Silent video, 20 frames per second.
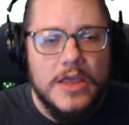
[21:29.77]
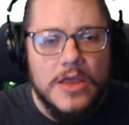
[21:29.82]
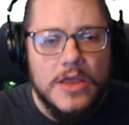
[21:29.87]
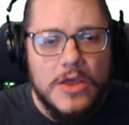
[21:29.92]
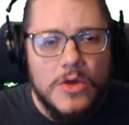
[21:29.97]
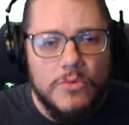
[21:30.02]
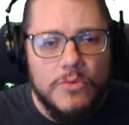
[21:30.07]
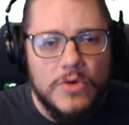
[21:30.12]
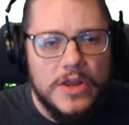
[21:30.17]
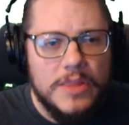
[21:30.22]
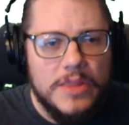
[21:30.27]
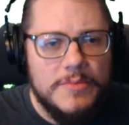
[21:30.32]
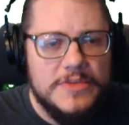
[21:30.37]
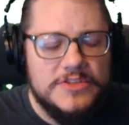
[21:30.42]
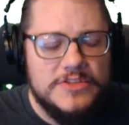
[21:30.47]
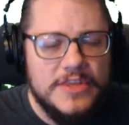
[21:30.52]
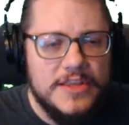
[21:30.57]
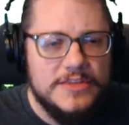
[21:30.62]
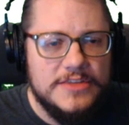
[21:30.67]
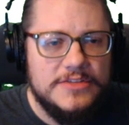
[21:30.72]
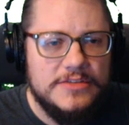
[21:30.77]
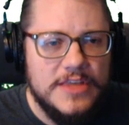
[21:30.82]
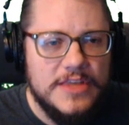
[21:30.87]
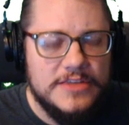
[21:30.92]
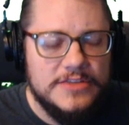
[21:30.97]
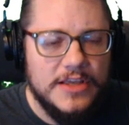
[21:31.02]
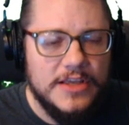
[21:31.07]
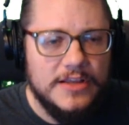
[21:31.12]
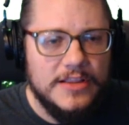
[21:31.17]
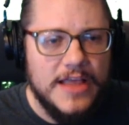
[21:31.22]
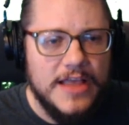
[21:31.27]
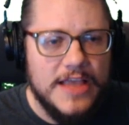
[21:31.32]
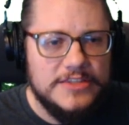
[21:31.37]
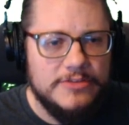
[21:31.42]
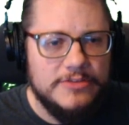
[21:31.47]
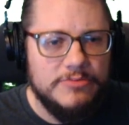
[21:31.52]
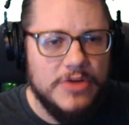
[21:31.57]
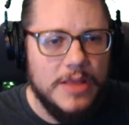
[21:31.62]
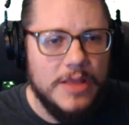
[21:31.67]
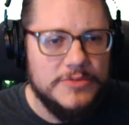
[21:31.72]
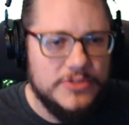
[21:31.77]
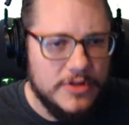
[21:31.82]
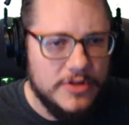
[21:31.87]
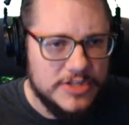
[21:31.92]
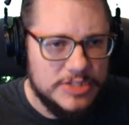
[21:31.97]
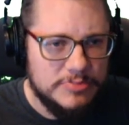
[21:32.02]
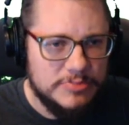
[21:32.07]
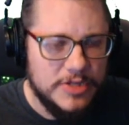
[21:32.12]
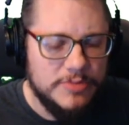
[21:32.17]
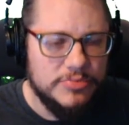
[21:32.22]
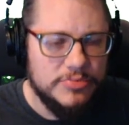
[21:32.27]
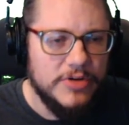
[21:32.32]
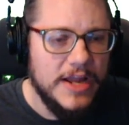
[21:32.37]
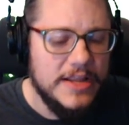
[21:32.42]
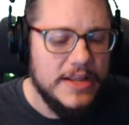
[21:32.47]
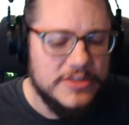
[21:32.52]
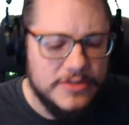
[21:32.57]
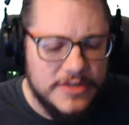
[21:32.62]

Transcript: one of them is a class of problems called split brain.